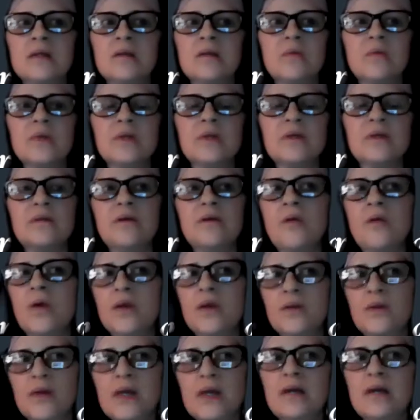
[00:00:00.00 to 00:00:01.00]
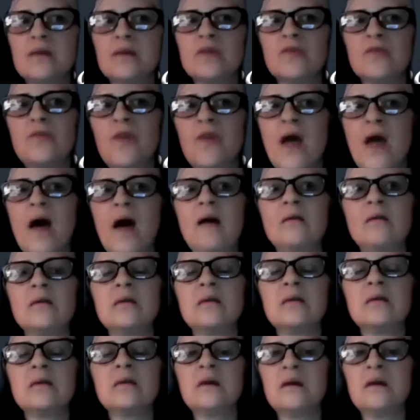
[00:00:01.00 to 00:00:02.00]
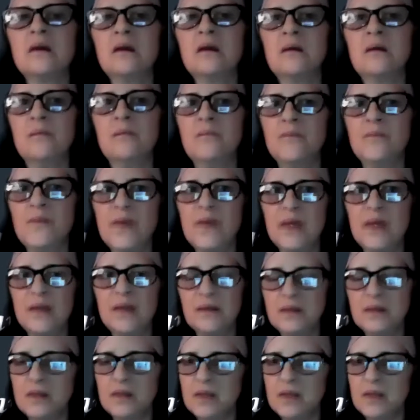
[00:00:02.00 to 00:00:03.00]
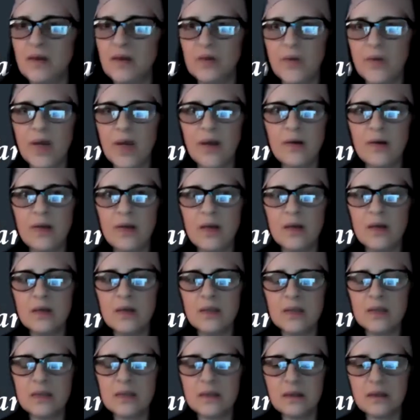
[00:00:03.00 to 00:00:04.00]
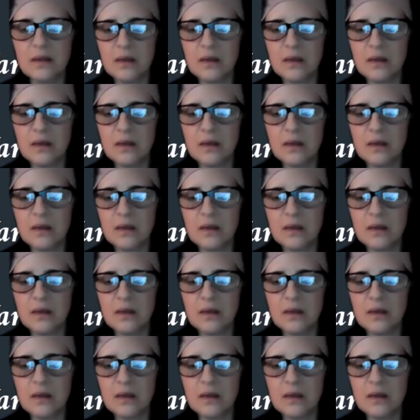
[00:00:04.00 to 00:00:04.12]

There was no other cancer found in the other areas.